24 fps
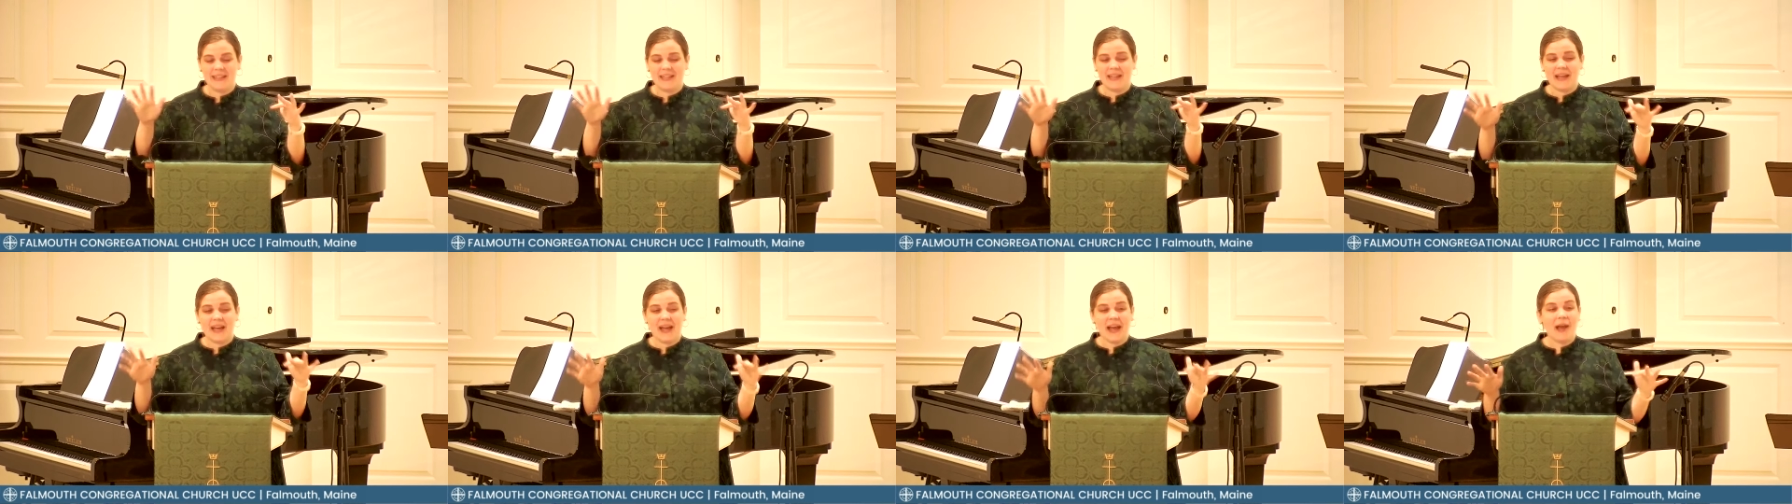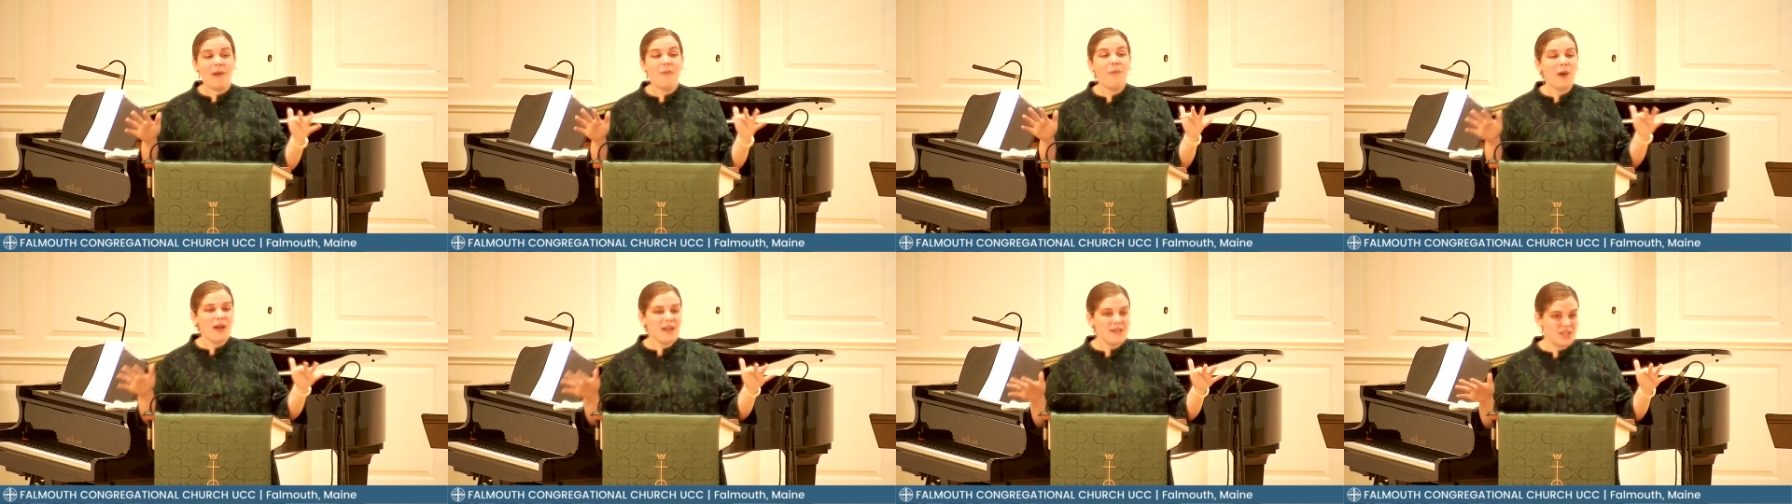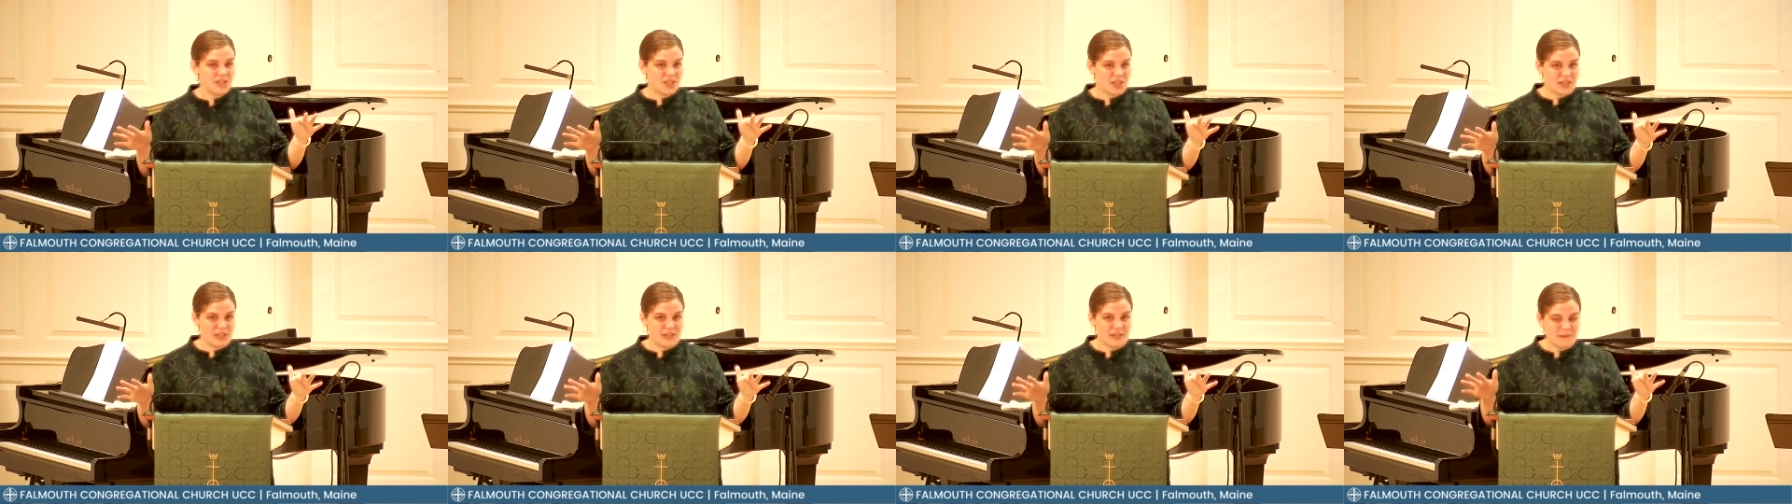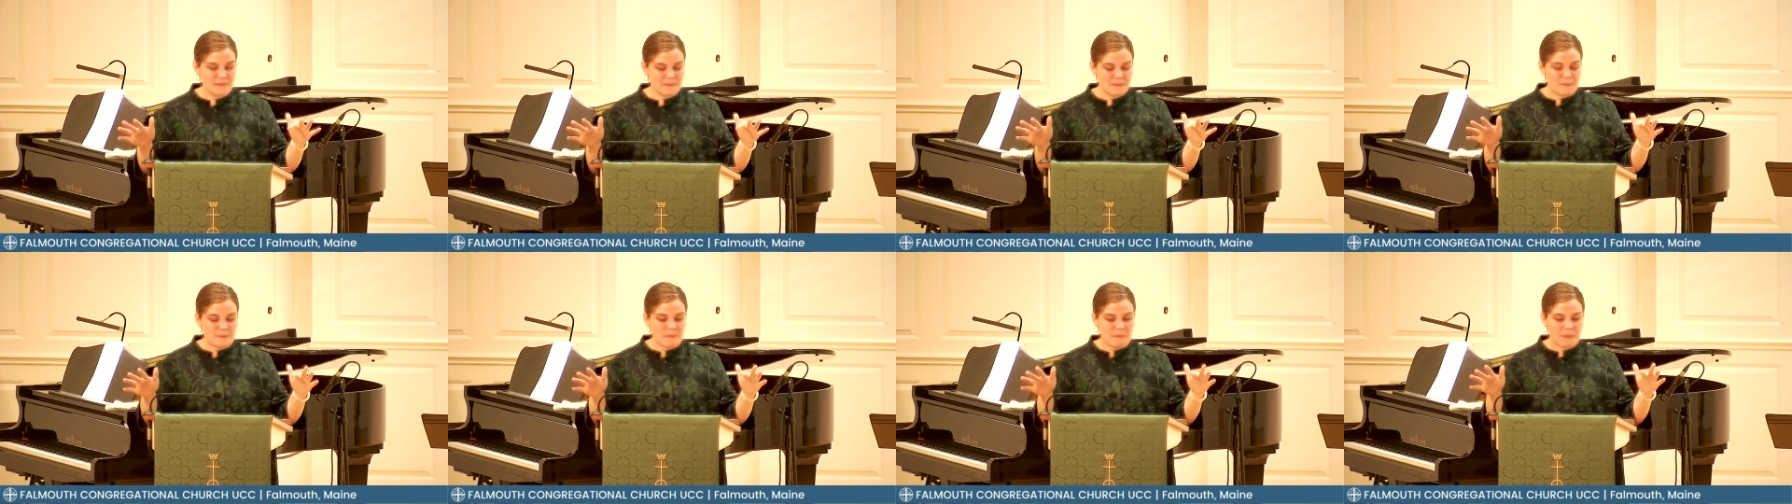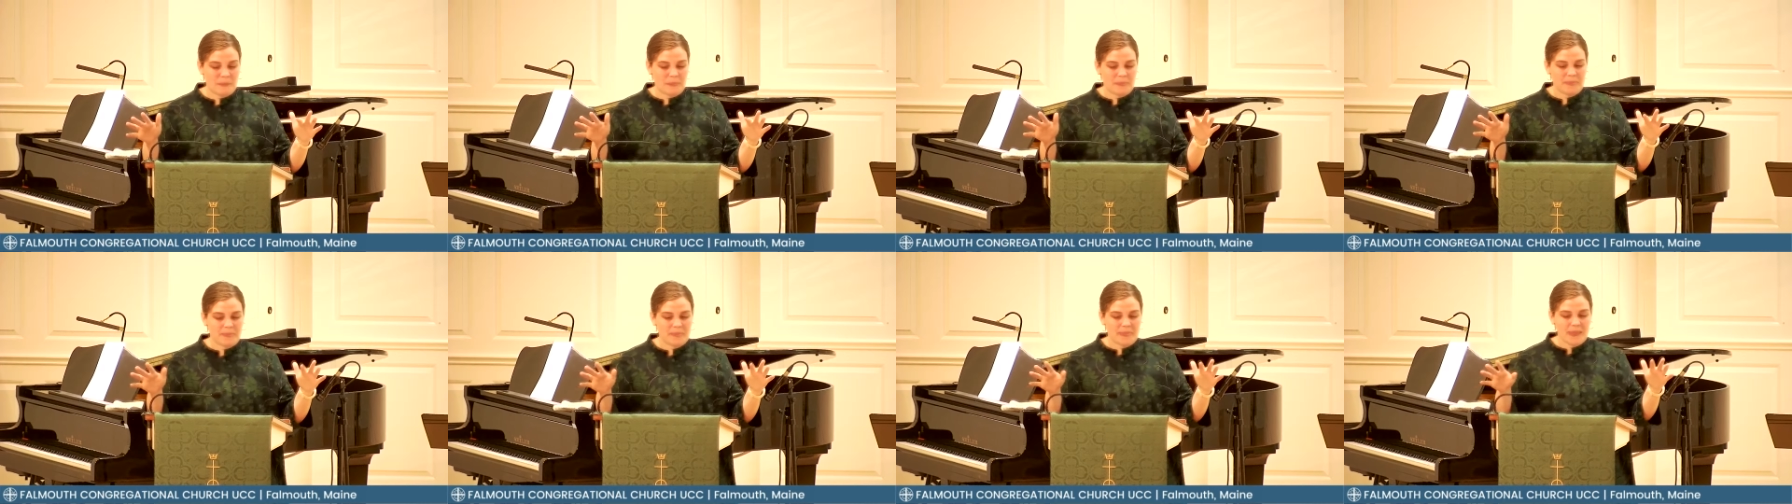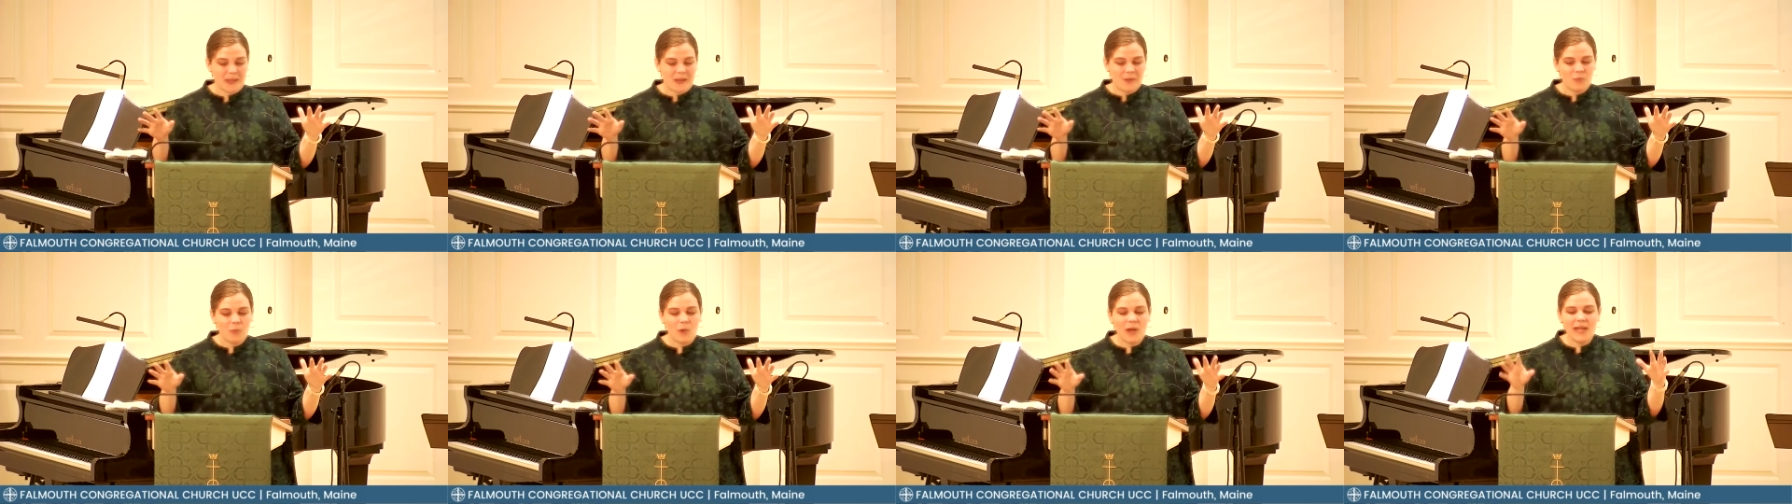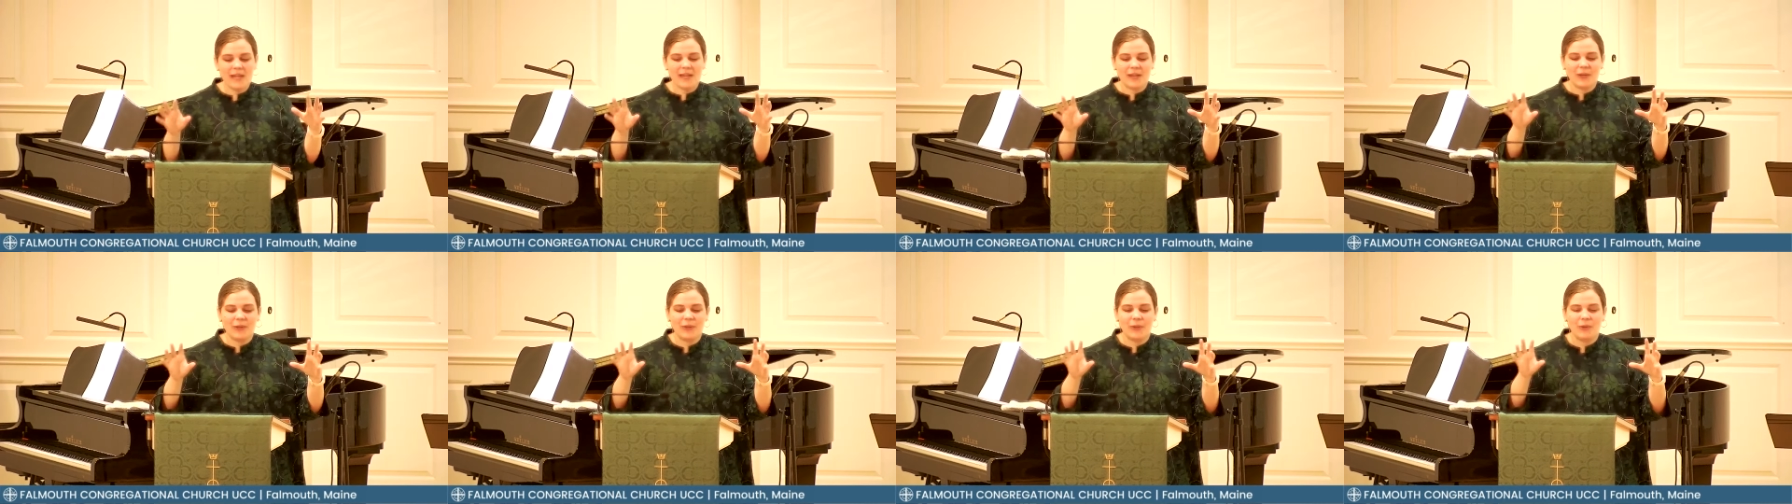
I wonder what